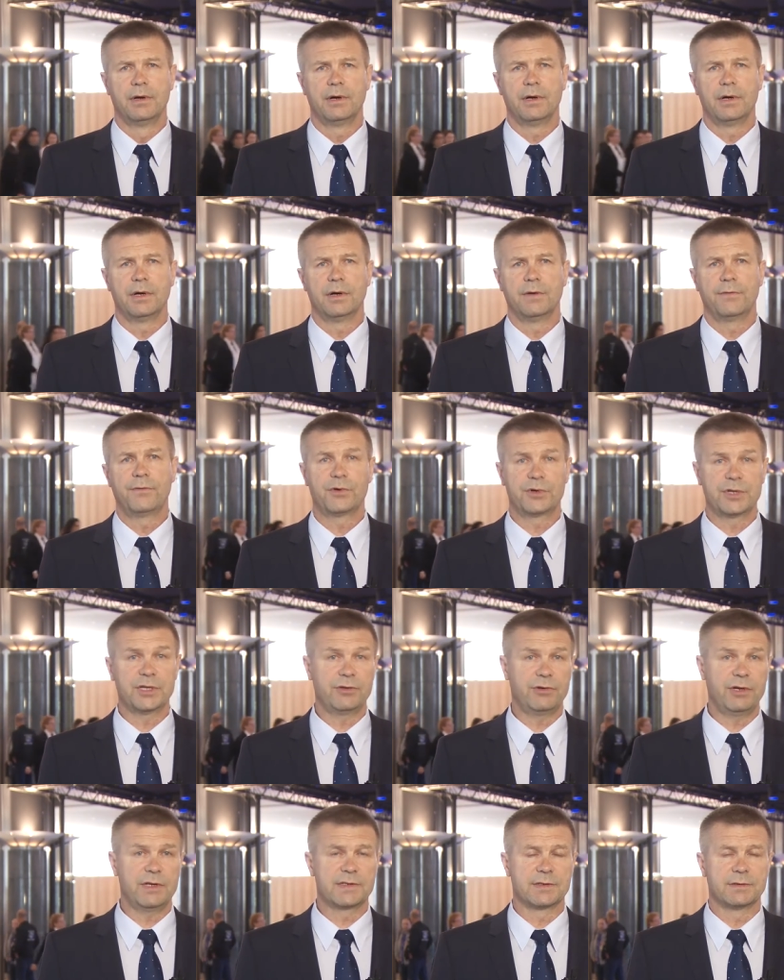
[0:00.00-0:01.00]
Uh, for
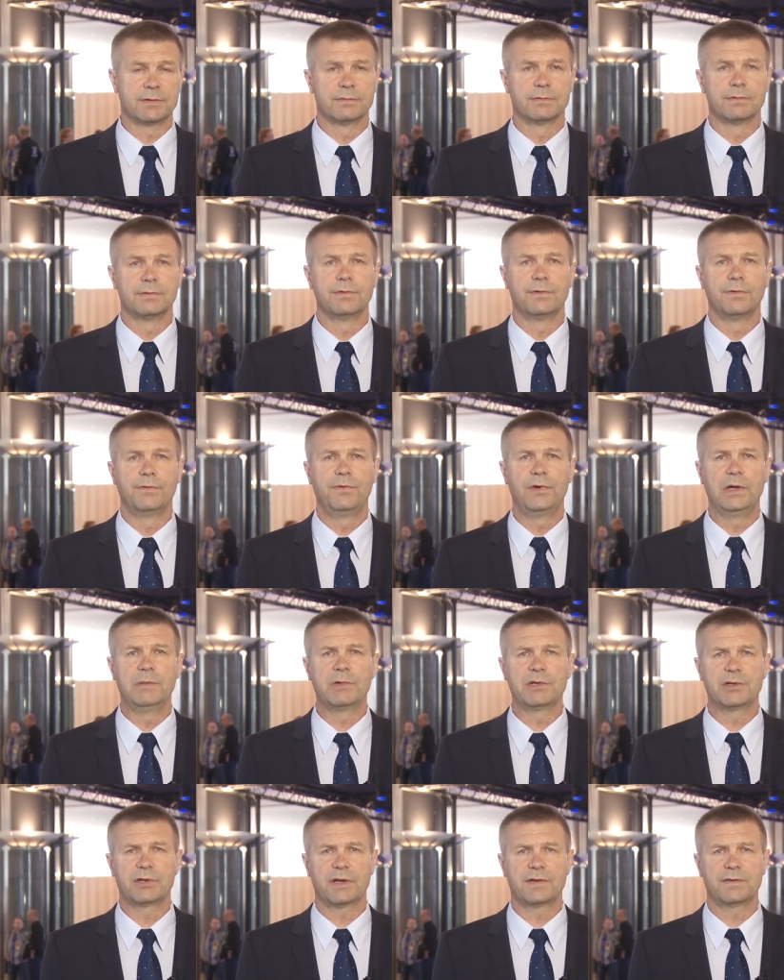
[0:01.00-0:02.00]
that reason, film
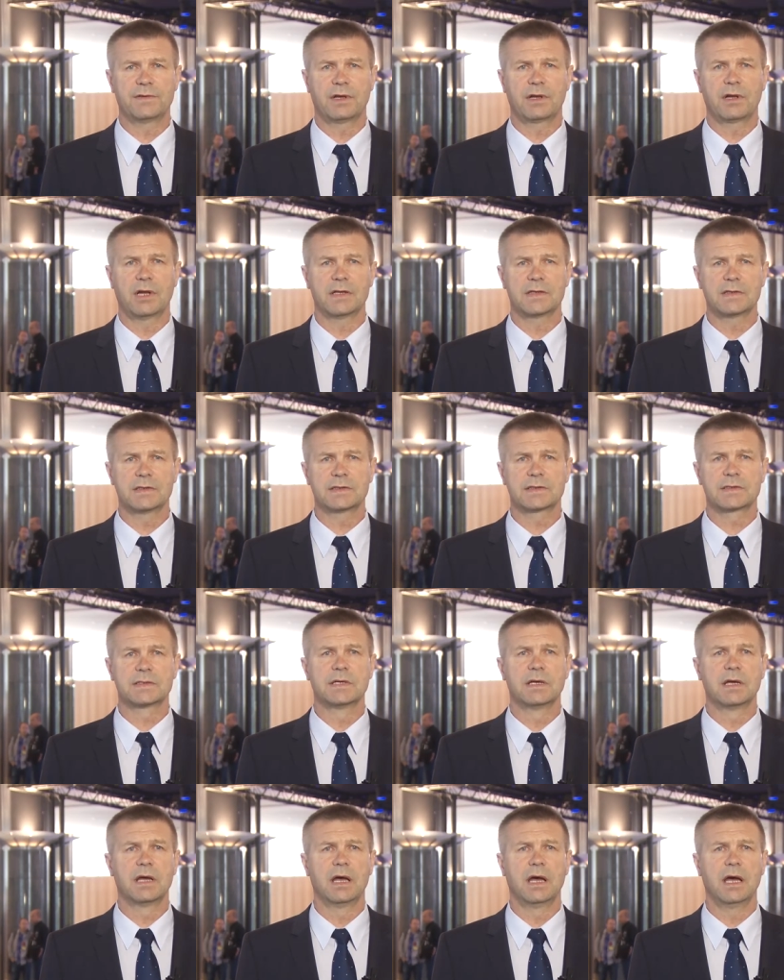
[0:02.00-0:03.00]
literacy classes
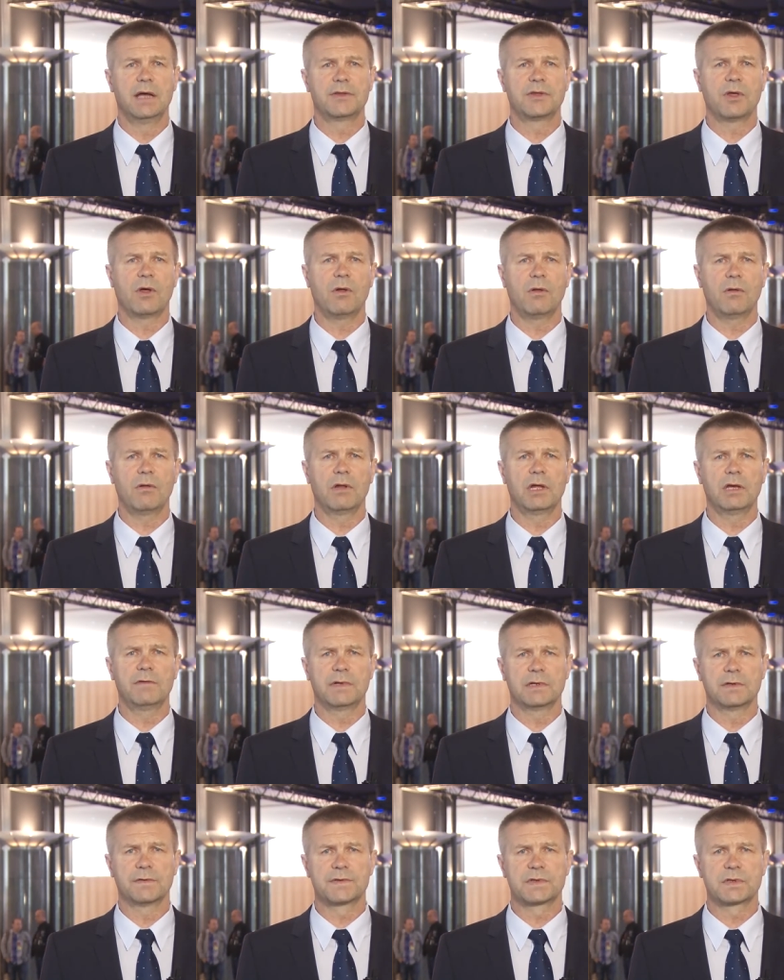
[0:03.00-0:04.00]
at all
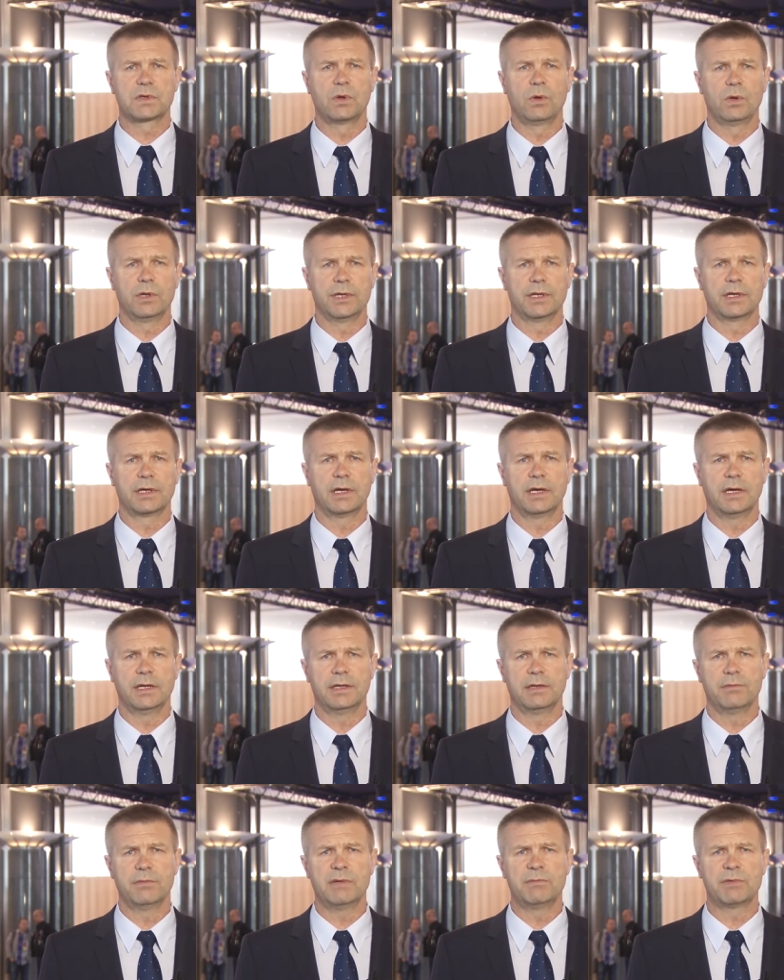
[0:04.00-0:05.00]
level of schooling
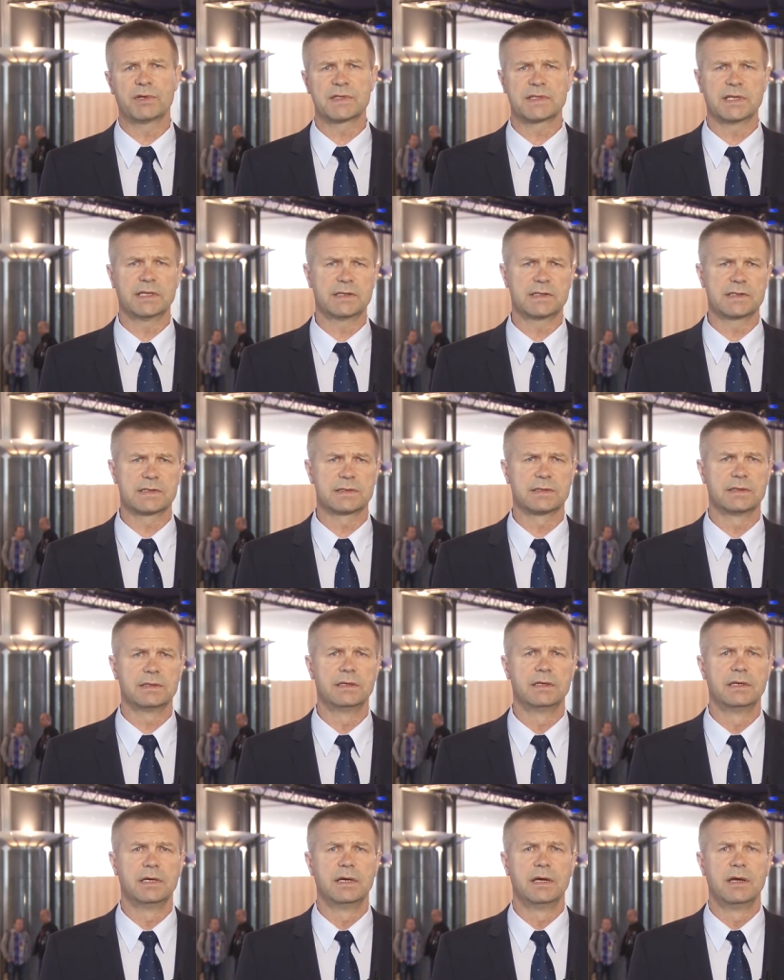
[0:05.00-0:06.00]
in the member states
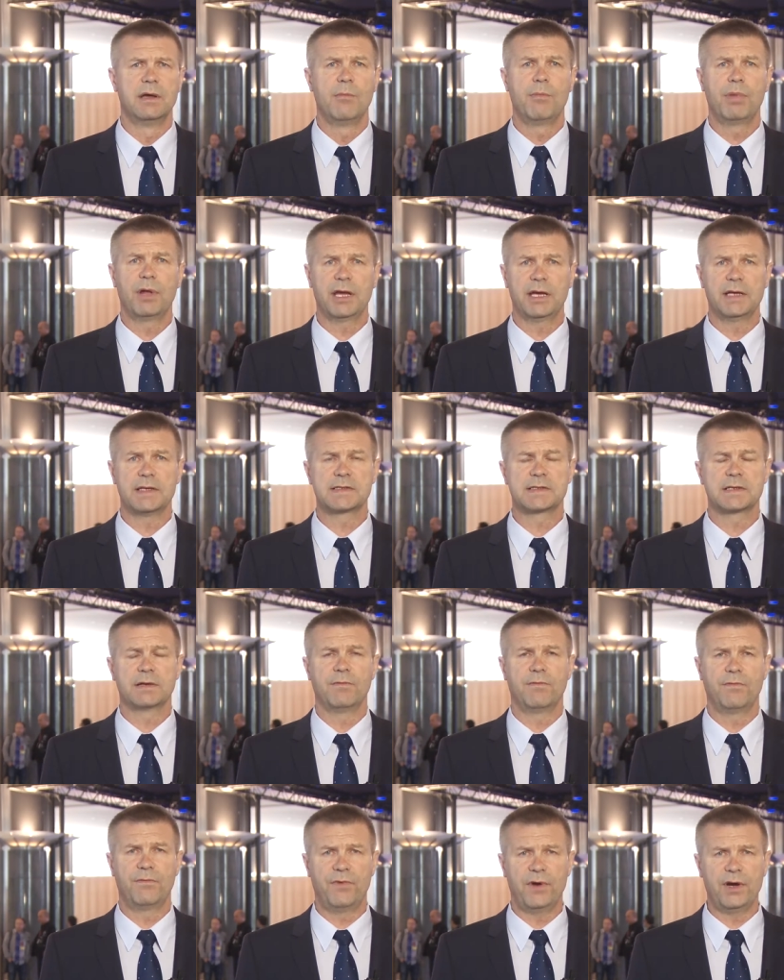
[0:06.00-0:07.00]
plays
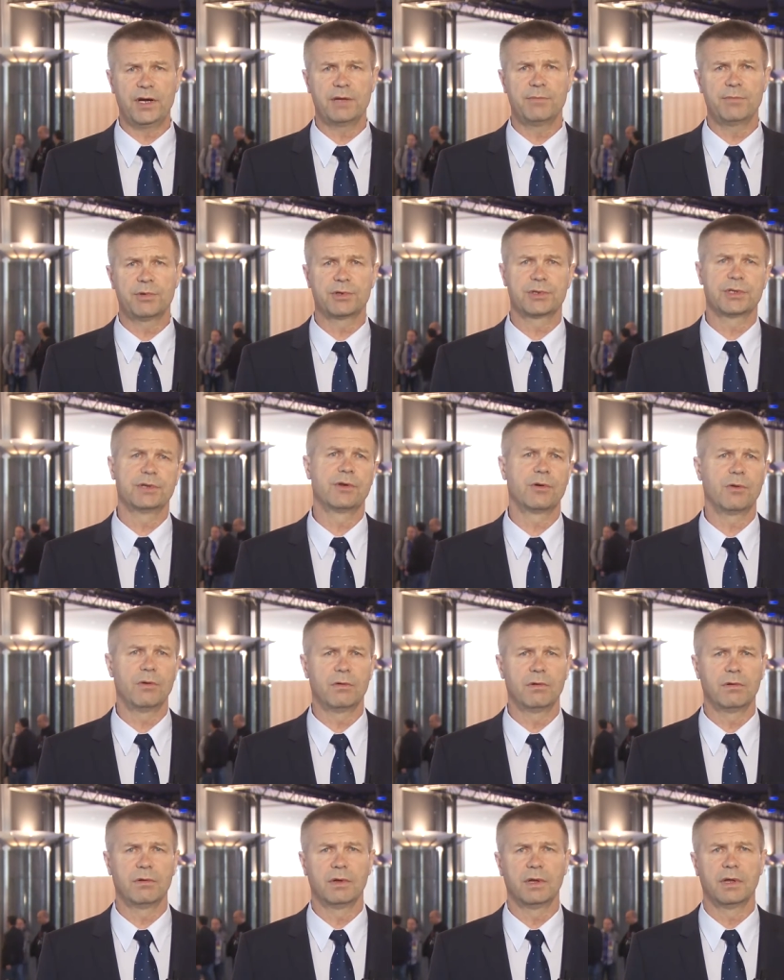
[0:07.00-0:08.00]
very important
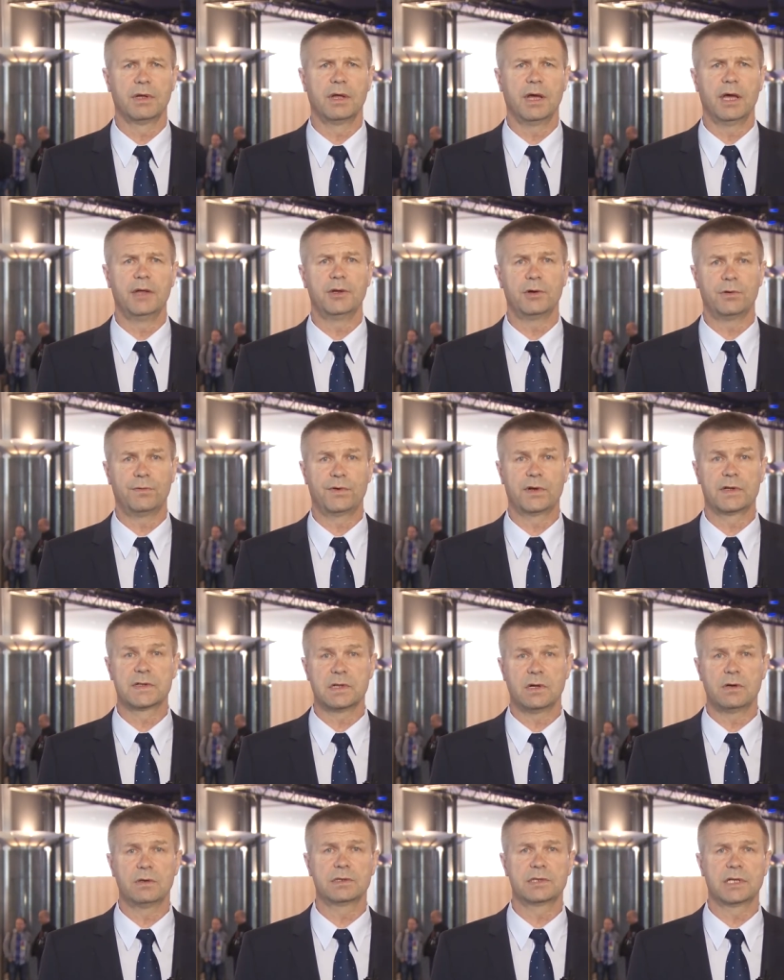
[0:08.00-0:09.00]
role and offers
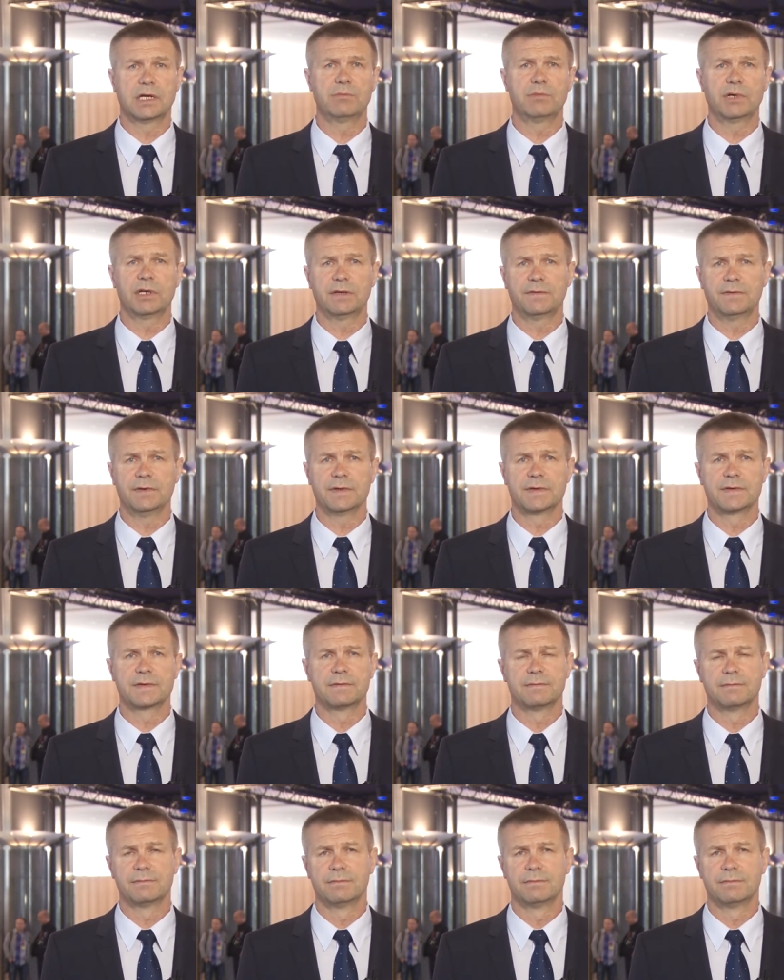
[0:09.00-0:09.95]
long-term benefits.